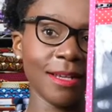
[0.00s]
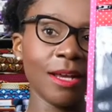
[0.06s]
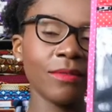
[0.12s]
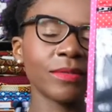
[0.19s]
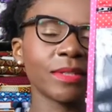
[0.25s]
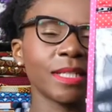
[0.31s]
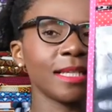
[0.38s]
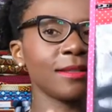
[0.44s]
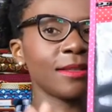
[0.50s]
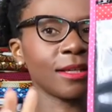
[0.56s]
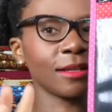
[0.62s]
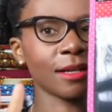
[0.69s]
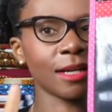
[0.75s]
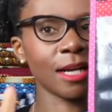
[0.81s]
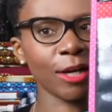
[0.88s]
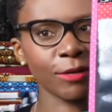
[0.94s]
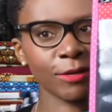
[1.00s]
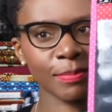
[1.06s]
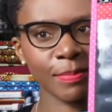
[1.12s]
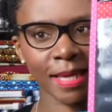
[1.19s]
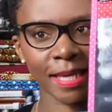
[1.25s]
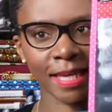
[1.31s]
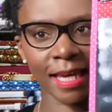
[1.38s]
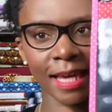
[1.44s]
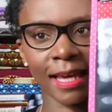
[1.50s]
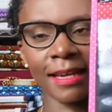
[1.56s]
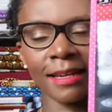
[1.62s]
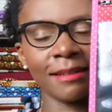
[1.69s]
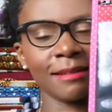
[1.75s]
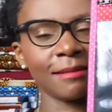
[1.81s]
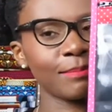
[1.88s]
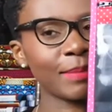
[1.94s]
actually clothes
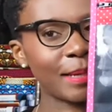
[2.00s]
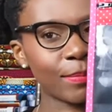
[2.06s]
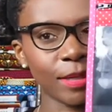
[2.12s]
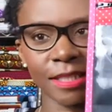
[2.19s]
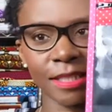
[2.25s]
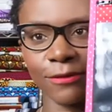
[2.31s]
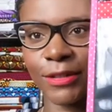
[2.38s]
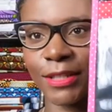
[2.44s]
making people are different